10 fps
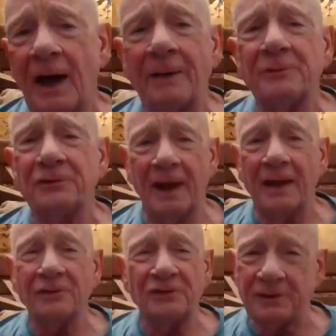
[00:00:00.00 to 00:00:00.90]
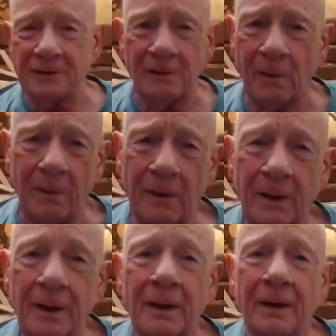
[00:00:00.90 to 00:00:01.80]
Time stands still.
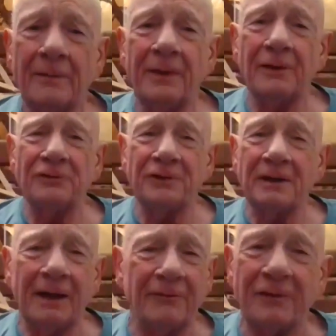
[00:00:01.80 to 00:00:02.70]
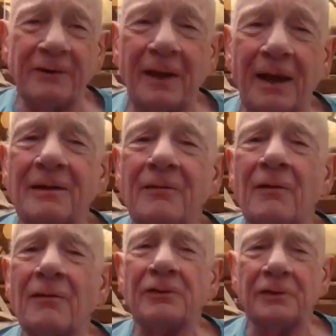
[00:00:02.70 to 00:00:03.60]
They see everything
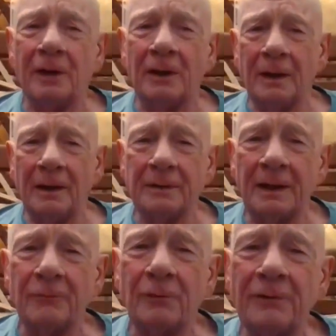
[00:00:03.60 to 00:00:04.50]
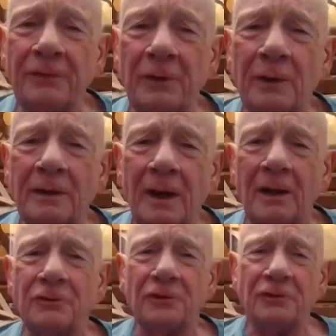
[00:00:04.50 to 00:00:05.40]
they've ever done, and they review it
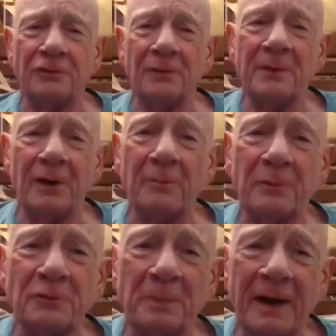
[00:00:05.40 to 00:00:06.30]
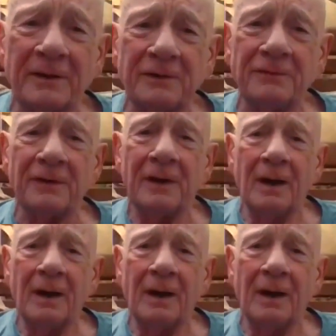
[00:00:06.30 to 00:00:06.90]
not just from their perspective,